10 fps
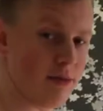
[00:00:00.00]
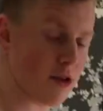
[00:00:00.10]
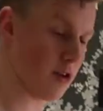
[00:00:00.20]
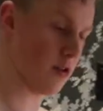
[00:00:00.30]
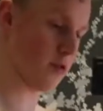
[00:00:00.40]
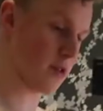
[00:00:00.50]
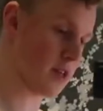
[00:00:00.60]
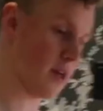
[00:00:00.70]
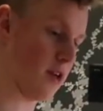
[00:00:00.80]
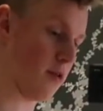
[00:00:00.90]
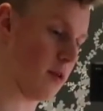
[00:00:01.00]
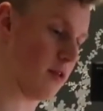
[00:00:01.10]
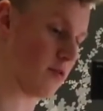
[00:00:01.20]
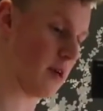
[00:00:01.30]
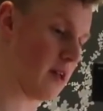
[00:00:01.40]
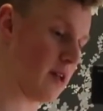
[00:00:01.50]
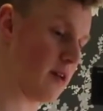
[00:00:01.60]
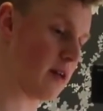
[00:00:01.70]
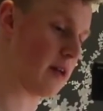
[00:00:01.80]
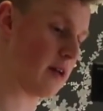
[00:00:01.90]
not going to do a side on one as well.
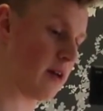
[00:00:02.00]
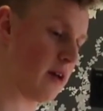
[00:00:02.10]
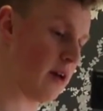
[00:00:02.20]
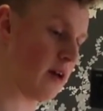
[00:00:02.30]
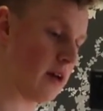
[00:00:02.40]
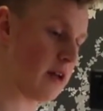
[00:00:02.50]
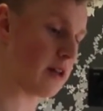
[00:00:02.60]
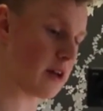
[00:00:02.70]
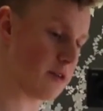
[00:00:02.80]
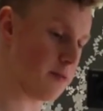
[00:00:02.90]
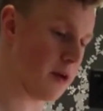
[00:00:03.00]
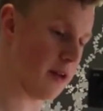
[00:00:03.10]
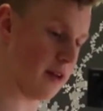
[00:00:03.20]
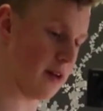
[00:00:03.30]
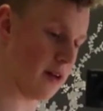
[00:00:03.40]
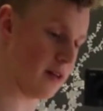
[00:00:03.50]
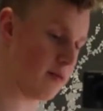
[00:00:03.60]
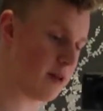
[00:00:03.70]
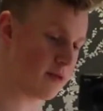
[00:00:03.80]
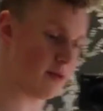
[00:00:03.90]
I don't think it's point in that.
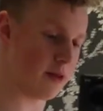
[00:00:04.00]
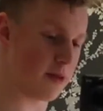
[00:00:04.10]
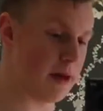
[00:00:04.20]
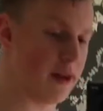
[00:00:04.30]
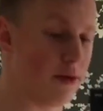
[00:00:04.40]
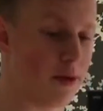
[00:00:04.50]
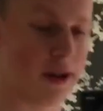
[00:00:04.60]
That makes me look better than what